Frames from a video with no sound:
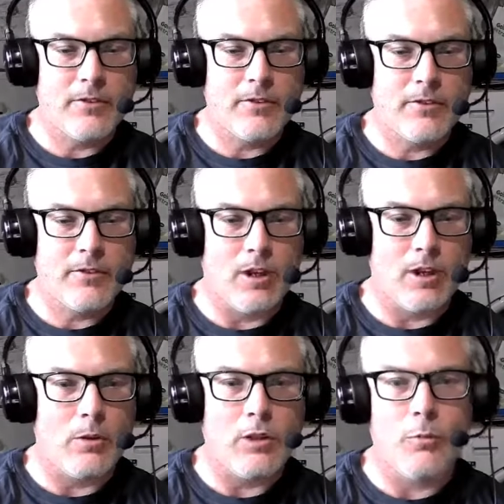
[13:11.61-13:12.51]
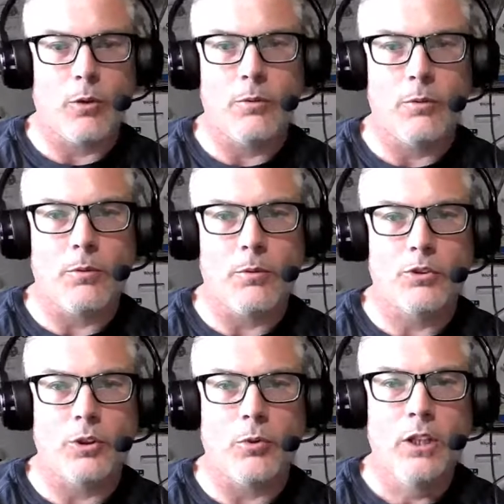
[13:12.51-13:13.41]
So no problem at
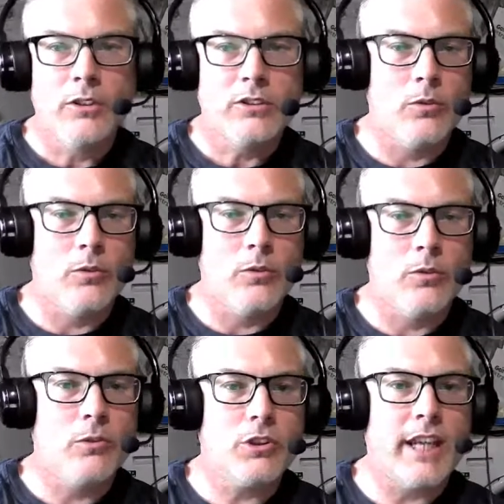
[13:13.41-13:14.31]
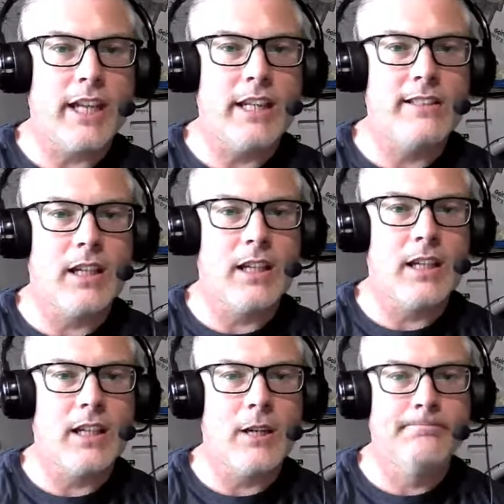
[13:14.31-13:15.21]
all. So we'll just get his...
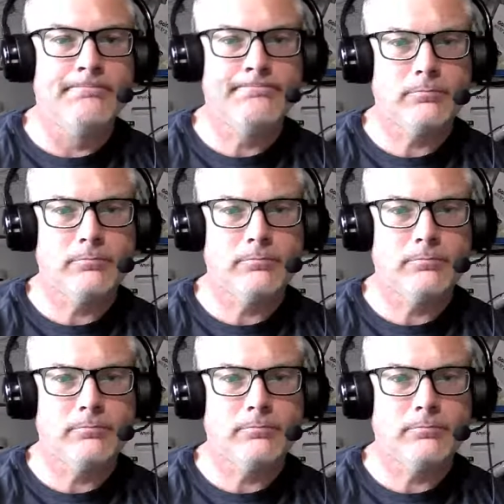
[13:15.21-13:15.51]
Um,